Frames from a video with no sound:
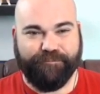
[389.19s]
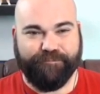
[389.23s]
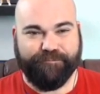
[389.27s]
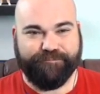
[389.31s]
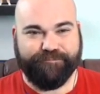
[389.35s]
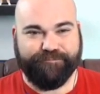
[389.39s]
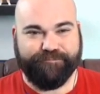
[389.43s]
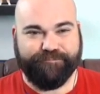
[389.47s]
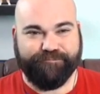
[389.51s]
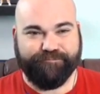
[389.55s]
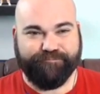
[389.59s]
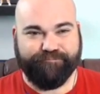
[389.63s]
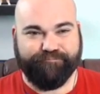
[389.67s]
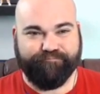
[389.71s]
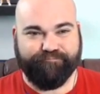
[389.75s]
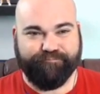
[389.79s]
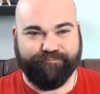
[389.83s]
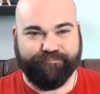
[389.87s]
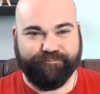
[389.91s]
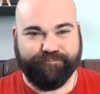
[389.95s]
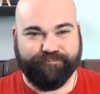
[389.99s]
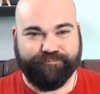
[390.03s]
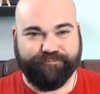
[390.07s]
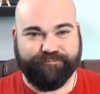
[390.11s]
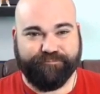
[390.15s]

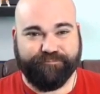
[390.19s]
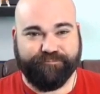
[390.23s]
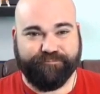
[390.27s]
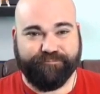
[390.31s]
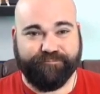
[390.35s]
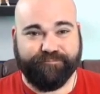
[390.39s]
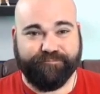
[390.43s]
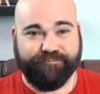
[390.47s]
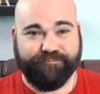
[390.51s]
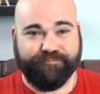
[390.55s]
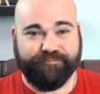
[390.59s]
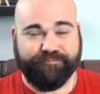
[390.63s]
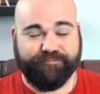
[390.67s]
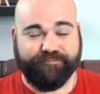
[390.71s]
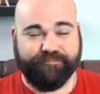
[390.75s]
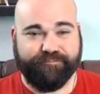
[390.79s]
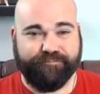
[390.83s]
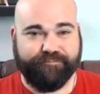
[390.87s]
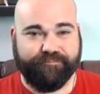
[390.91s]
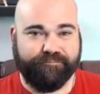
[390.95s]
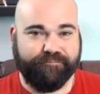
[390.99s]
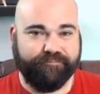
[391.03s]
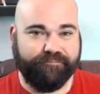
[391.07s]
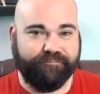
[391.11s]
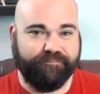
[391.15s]

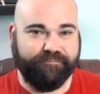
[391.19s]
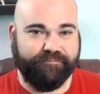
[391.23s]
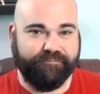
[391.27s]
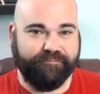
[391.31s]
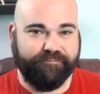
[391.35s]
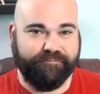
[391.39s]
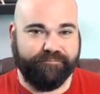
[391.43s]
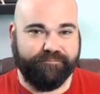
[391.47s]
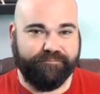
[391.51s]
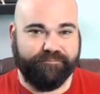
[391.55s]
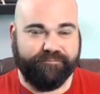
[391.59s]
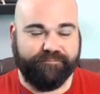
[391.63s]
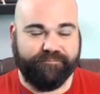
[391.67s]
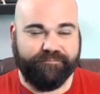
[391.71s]
No words are spoken by the person on screen.